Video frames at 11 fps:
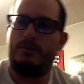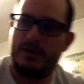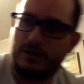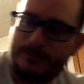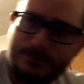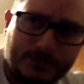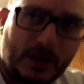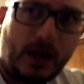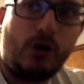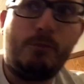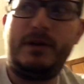middle.
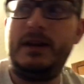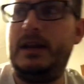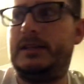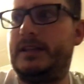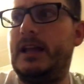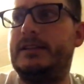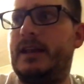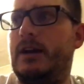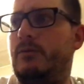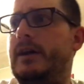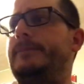I hope Panini stays
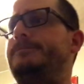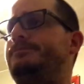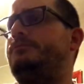that way.